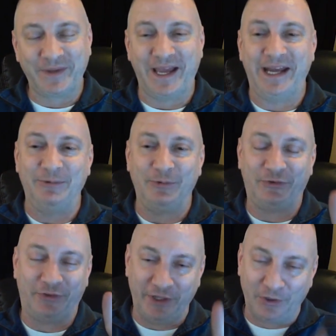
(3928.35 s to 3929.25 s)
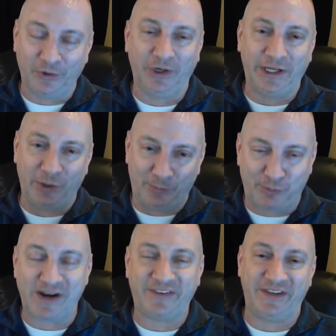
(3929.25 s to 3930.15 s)
and it was the earlier
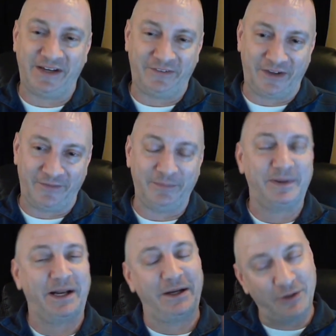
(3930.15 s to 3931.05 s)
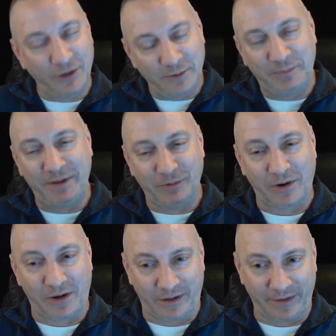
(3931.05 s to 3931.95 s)
pressings of it, but I could be
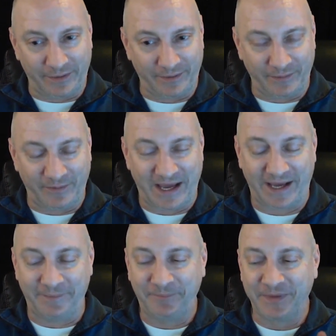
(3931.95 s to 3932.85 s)
wrong on that.